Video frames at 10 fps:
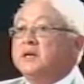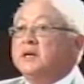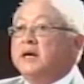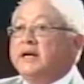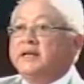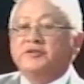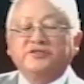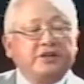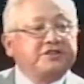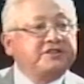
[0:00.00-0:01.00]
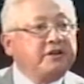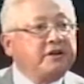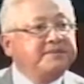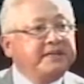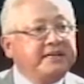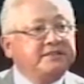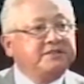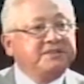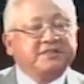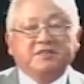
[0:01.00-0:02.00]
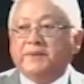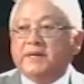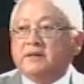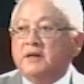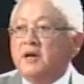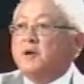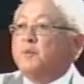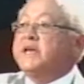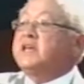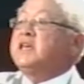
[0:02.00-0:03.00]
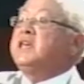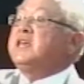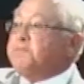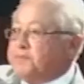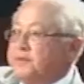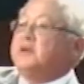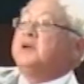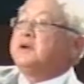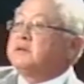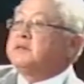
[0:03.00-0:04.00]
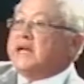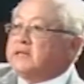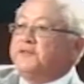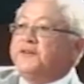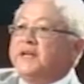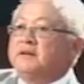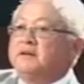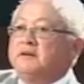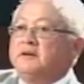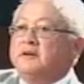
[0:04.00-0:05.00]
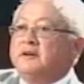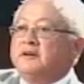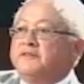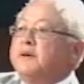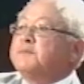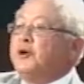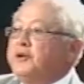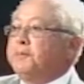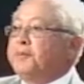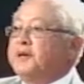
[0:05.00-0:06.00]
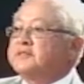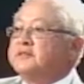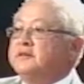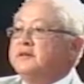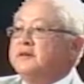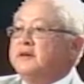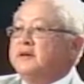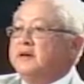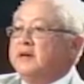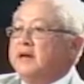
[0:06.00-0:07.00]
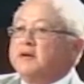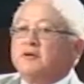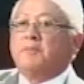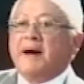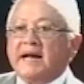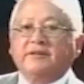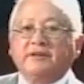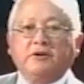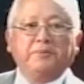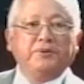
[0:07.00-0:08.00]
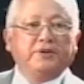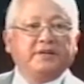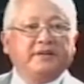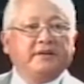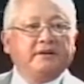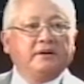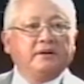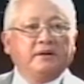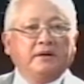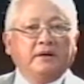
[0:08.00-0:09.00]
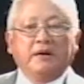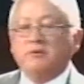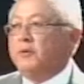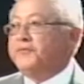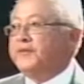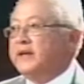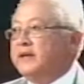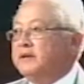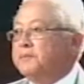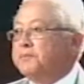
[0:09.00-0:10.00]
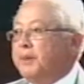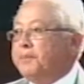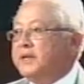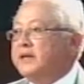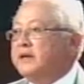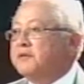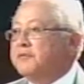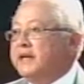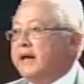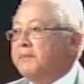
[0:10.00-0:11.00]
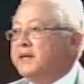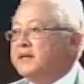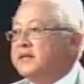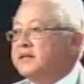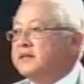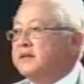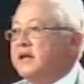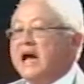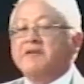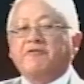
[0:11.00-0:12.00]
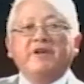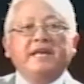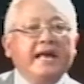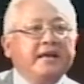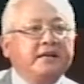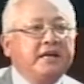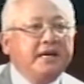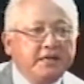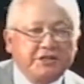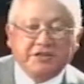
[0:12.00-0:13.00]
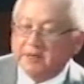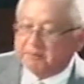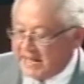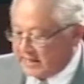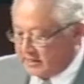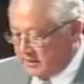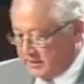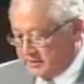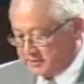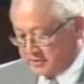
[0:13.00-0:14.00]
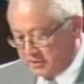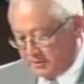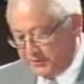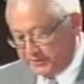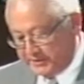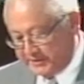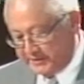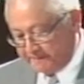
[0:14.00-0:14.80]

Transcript: And in such circumstances, Mr. Speaker, we keep that offender from going to prison and go back to the community and hopefully properly rehabilitated and re-engage back in his community.